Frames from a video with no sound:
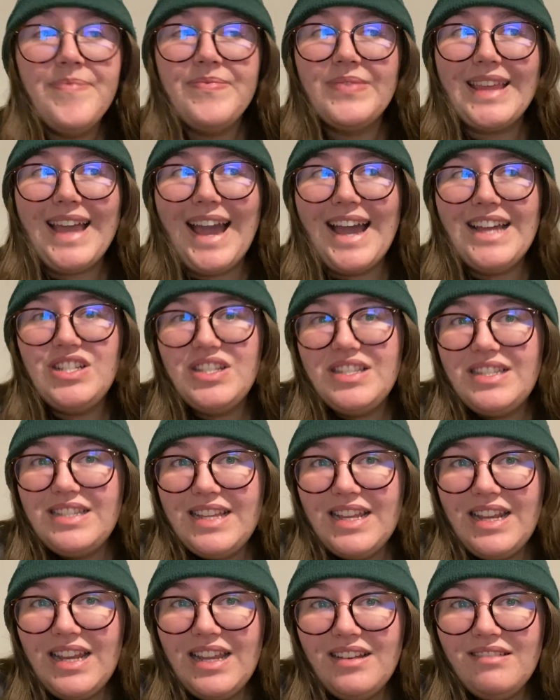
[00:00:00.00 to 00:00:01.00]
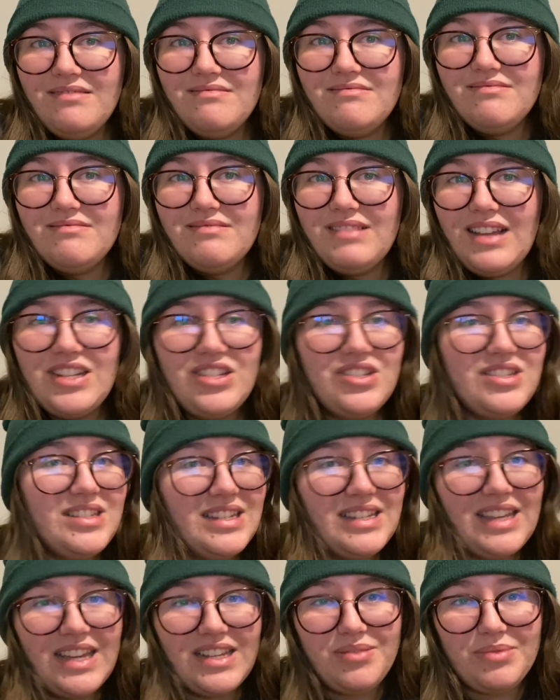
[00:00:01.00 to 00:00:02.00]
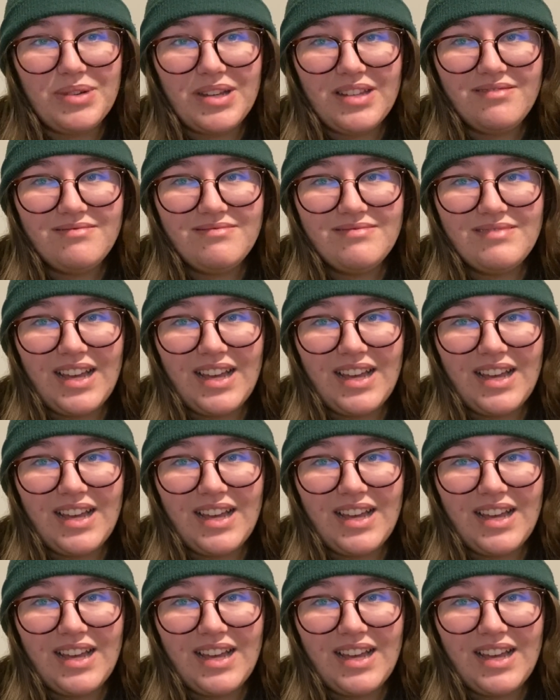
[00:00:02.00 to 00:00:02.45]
I just didn't get to it.